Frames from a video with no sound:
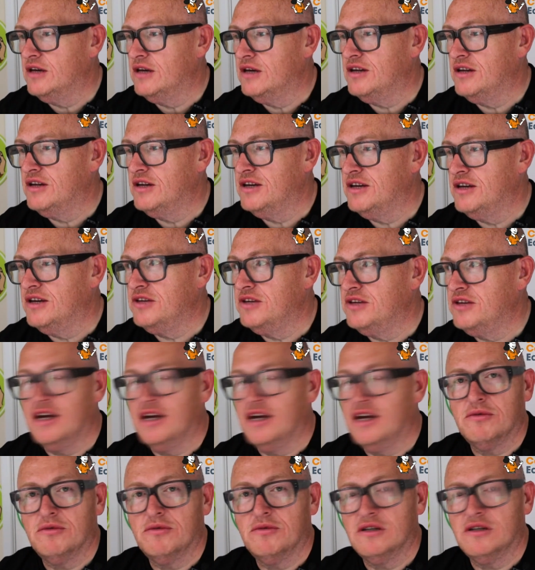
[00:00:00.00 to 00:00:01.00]
Hello. Yeah,
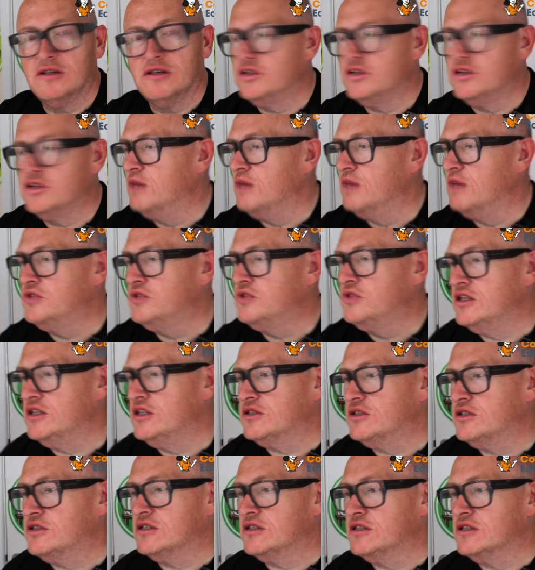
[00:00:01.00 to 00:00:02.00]
I'm just
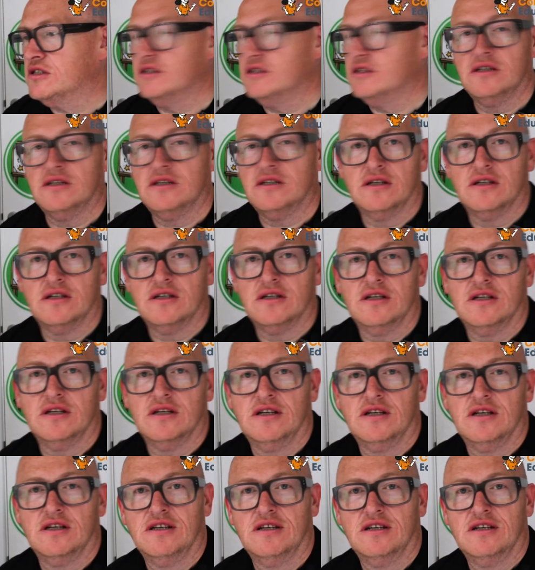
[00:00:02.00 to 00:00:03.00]

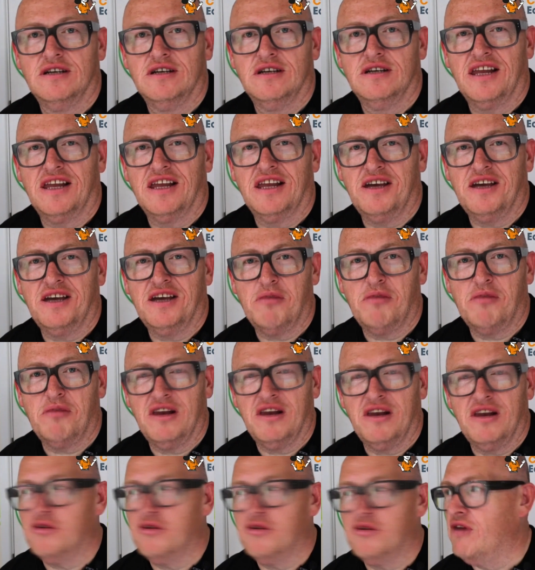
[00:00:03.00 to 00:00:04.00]
had a couple of
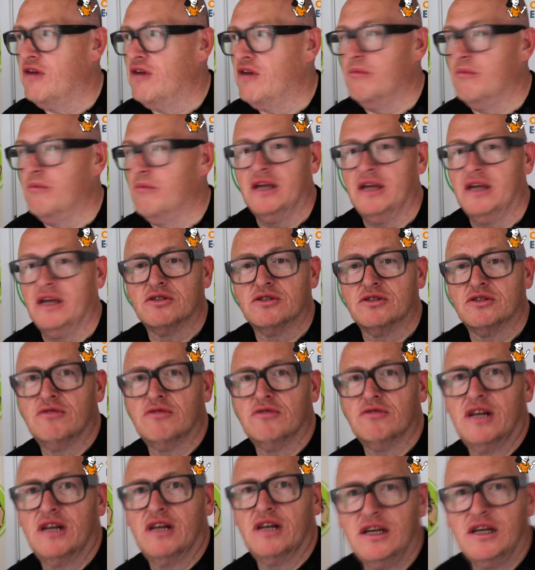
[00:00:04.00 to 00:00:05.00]
little gremlins
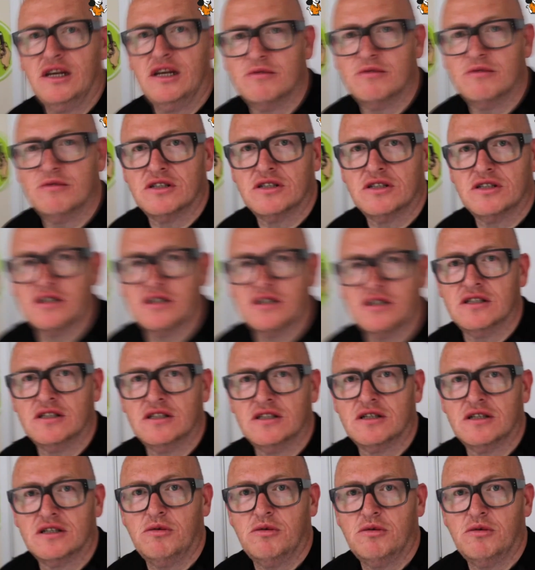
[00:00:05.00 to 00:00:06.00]
already. I'm just going to
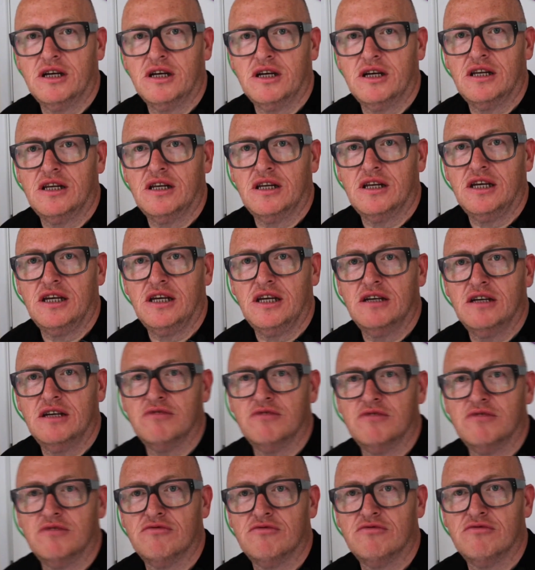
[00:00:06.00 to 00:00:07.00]
quickly
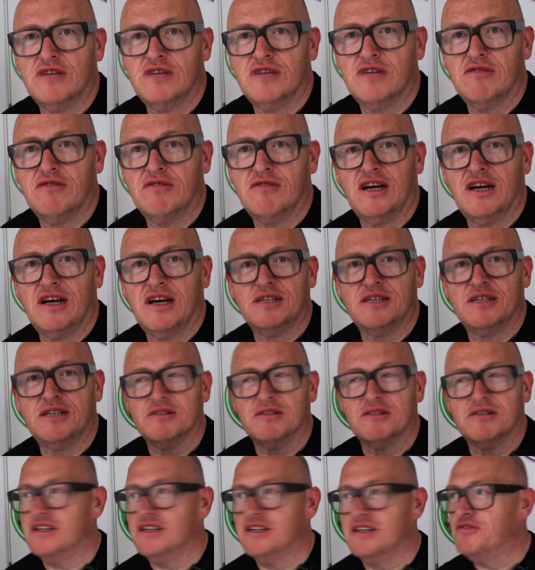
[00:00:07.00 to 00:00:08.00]
rearrange
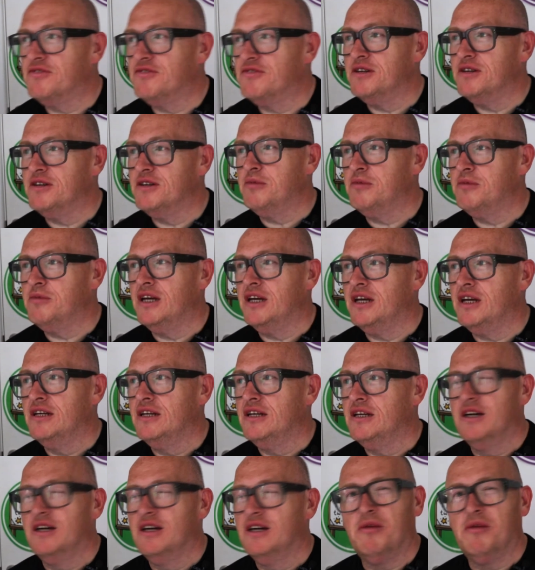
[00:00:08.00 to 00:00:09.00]
myself a little bit.
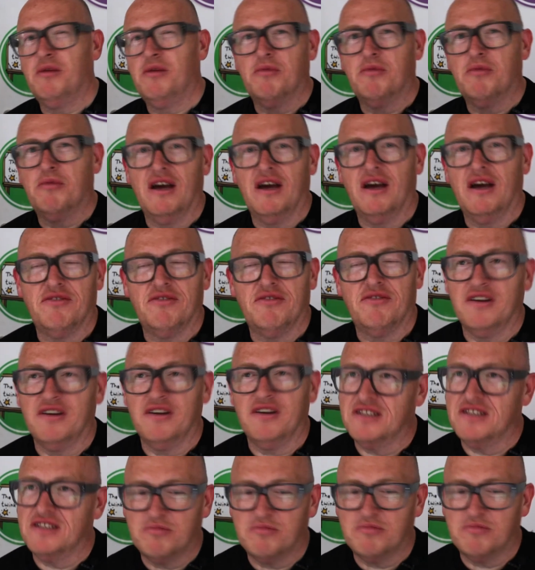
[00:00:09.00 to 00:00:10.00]
I'm a little bit out of
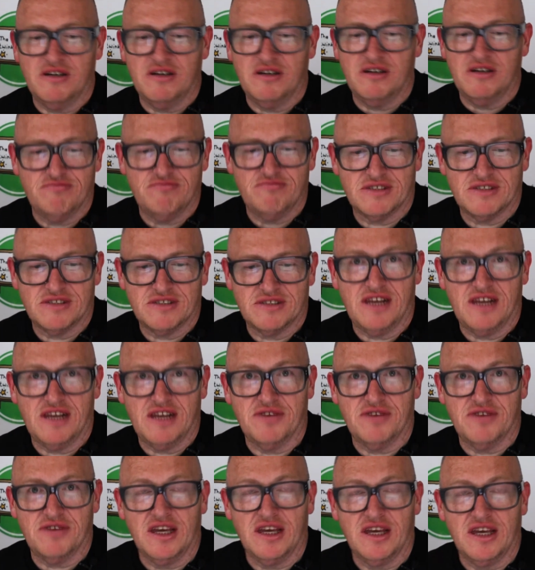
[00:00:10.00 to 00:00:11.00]
focus, but c'est la
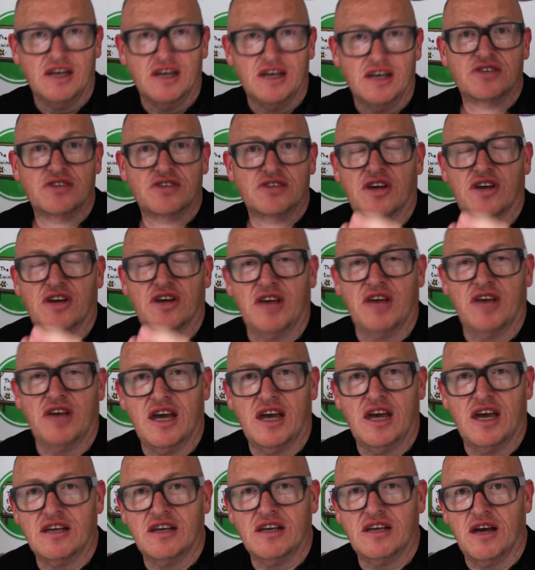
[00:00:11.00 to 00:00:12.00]
vie. So yeah,
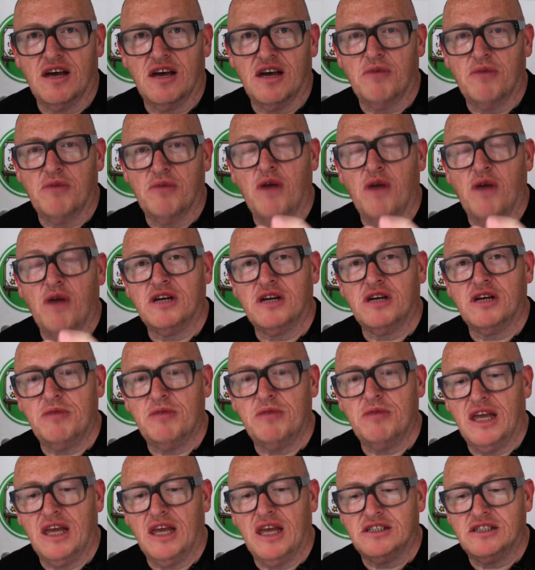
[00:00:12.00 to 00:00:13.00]
I'm going to be
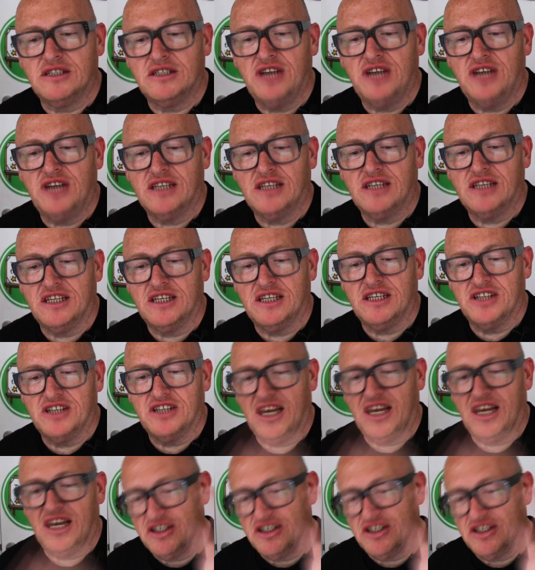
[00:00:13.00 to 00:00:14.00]
interjecting in Jane
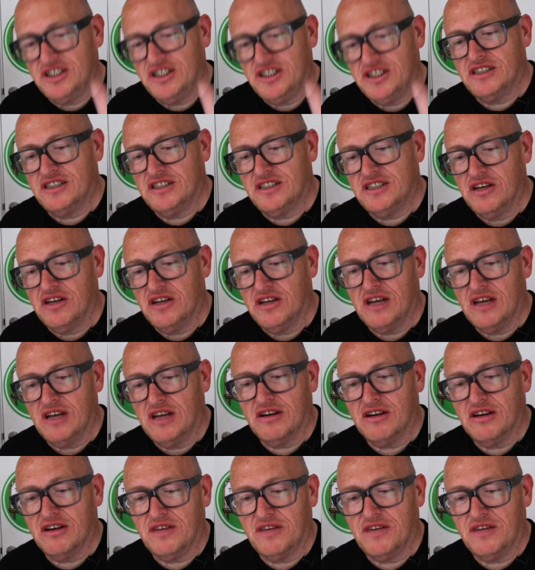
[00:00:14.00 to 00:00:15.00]
because she's no doubt
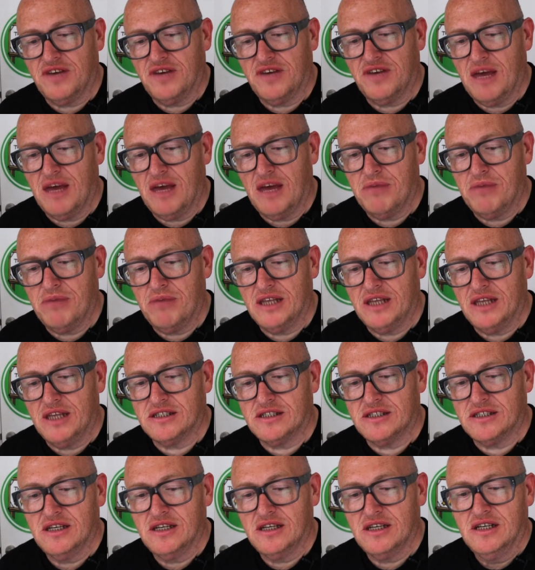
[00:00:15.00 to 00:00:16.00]
going to forget bits.
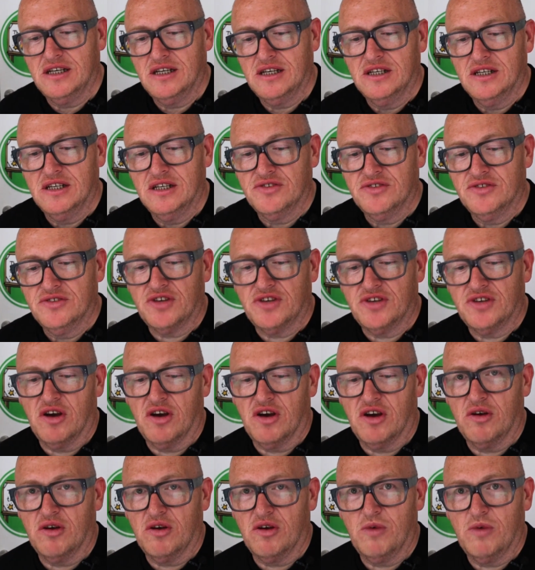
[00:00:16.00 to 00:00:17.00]

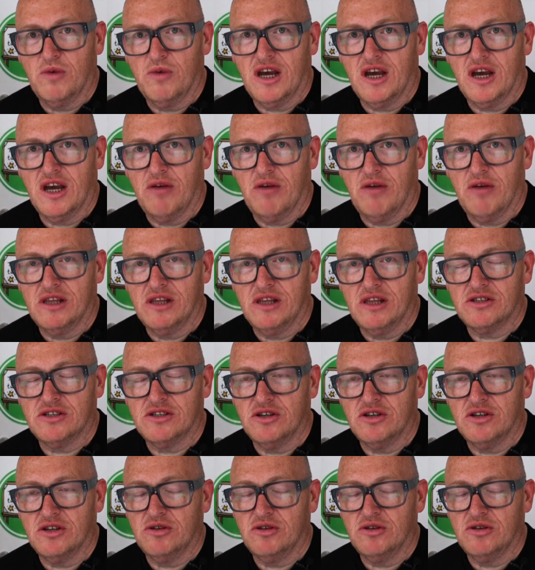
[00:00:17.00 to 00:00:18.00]
So we're going
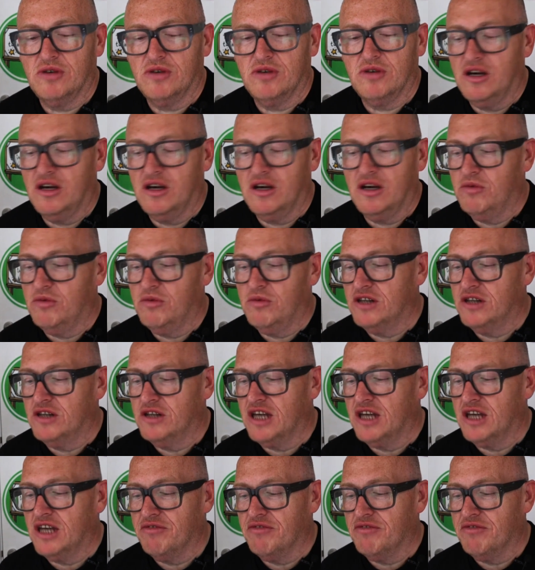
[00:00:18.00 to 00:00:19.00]
to work
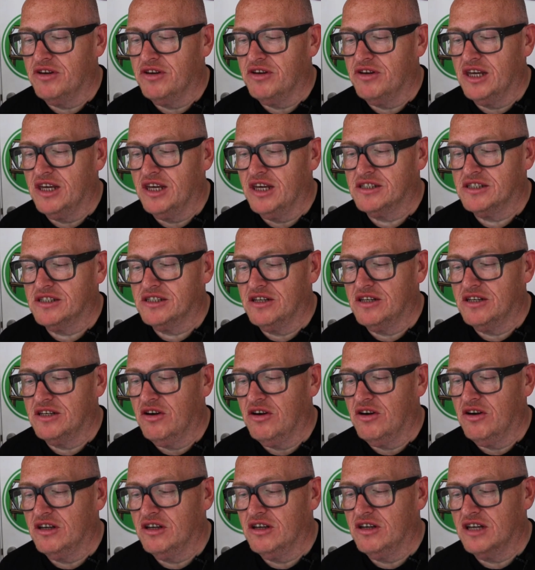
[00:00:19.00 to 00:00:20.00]
together on this, and
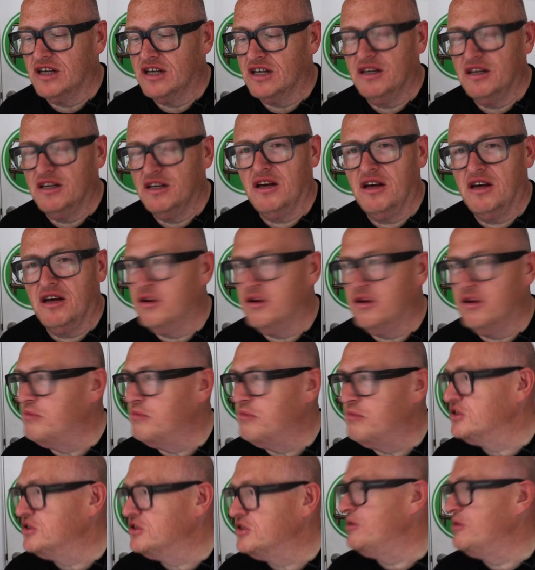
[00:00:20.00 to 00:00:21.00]
I'm
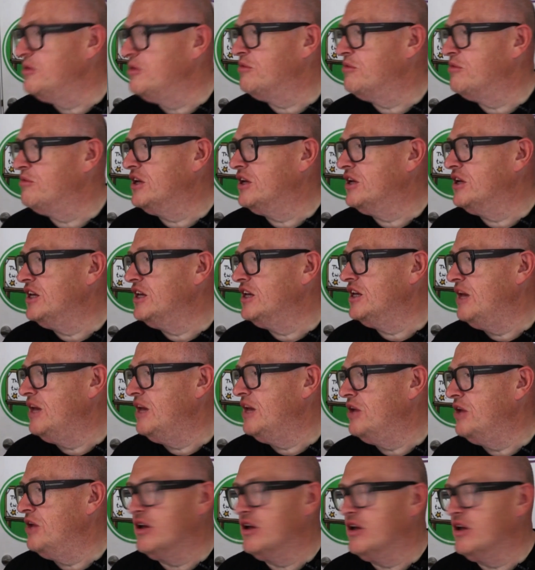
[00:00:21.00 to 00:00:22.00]
presuming everybody can hear me
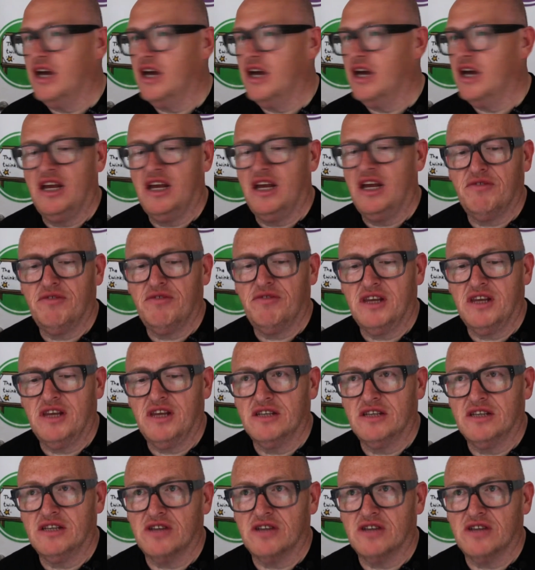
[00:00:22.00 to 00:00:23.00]
okay and everything.
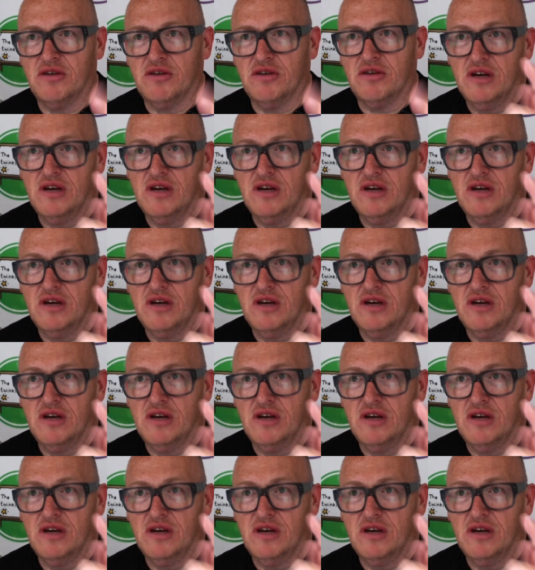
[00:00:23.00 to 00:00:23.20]
So